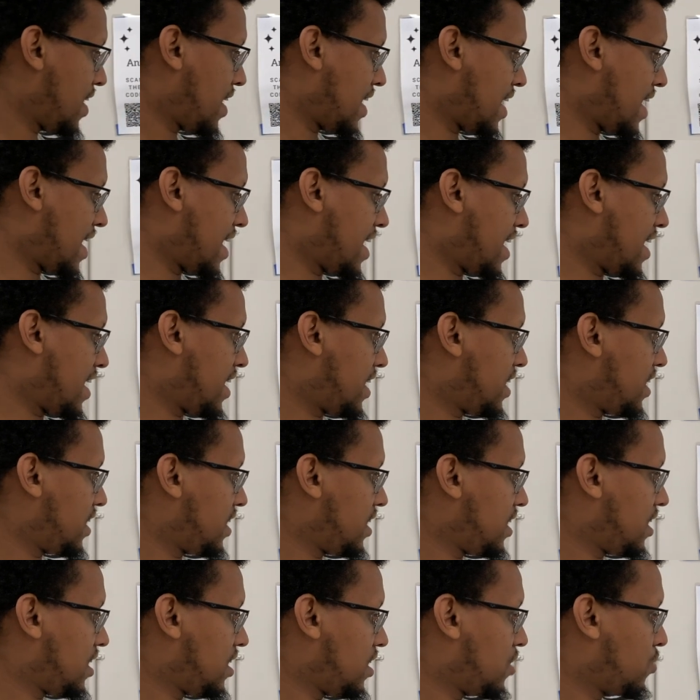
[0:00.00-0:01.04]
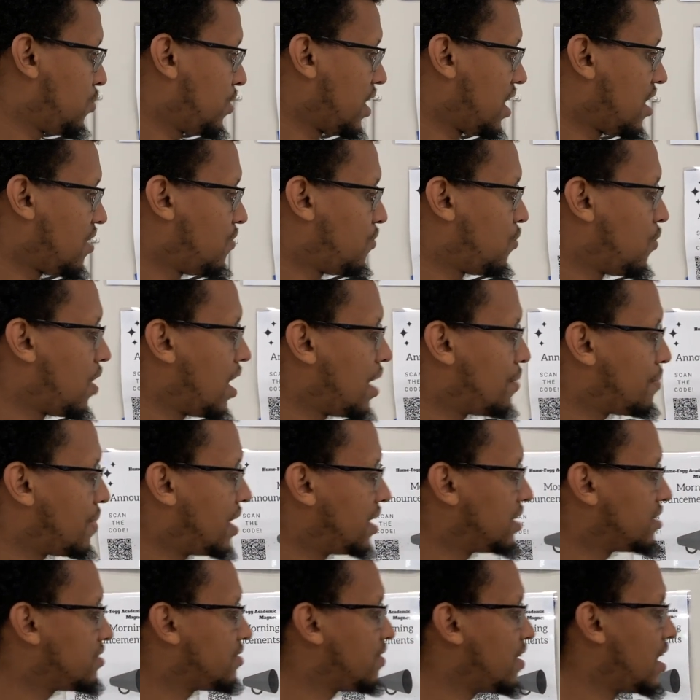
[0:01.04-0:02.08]
And we have y
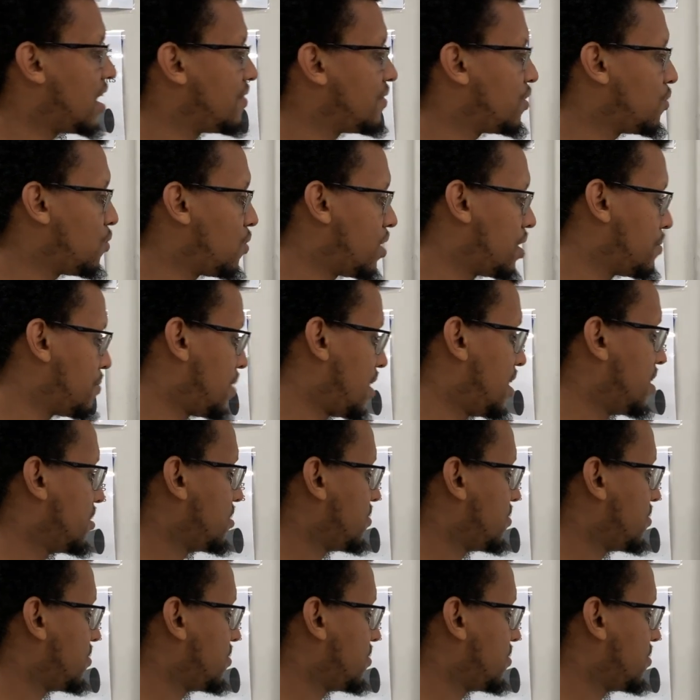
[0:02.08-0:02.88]
minus 5 and 1 minus